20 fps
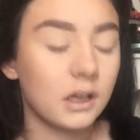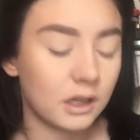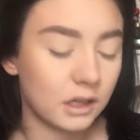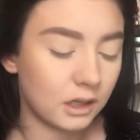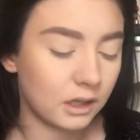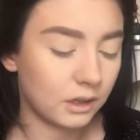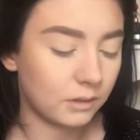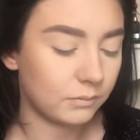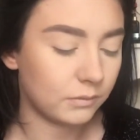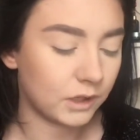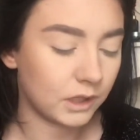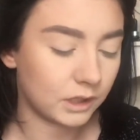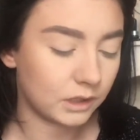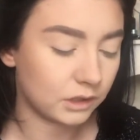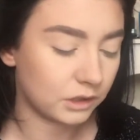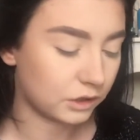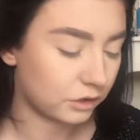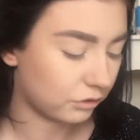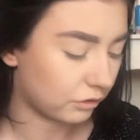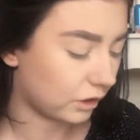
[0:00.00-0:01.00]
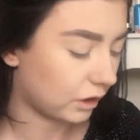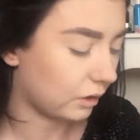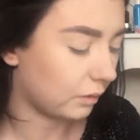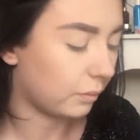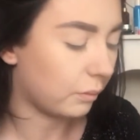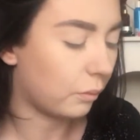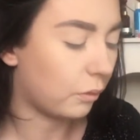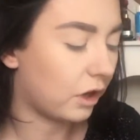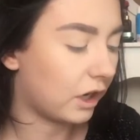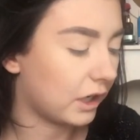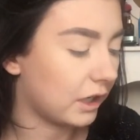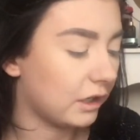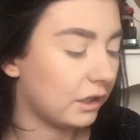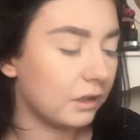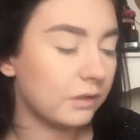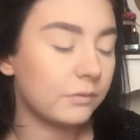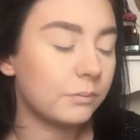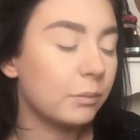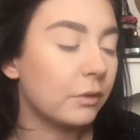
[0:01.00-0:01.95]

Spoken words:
and I'm like straight up white,